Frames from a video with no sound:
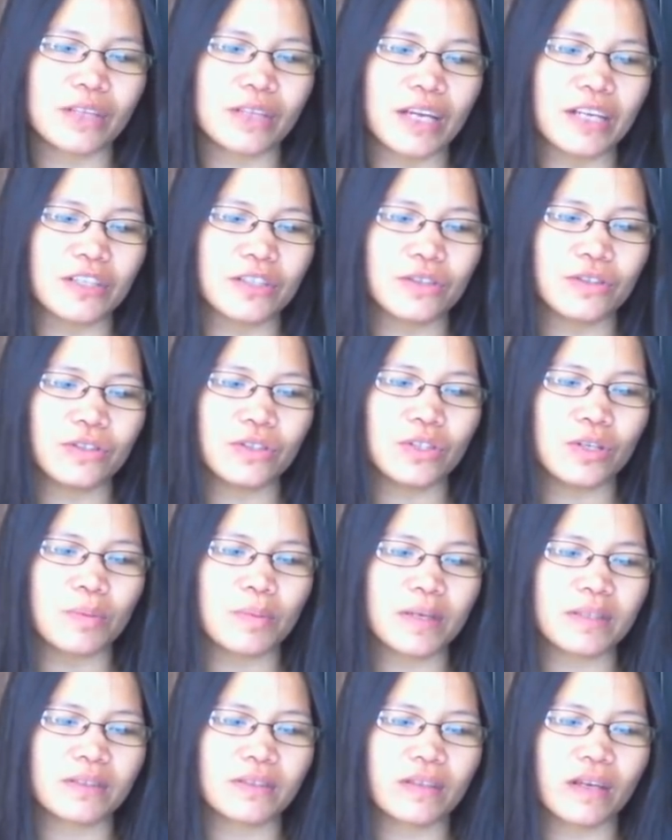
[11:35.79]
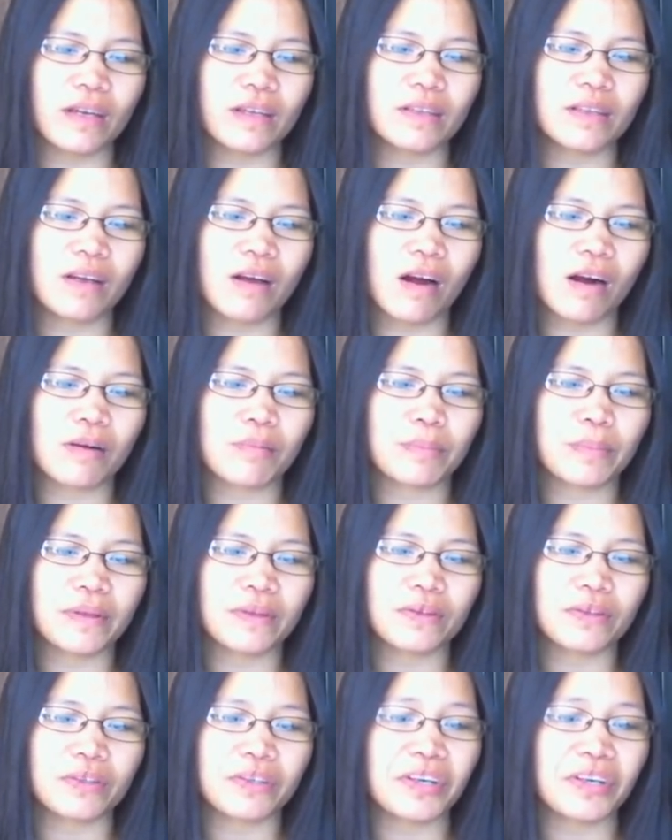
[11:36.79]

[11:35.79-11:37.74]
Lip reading: Thank you so much, Ed Carpenter.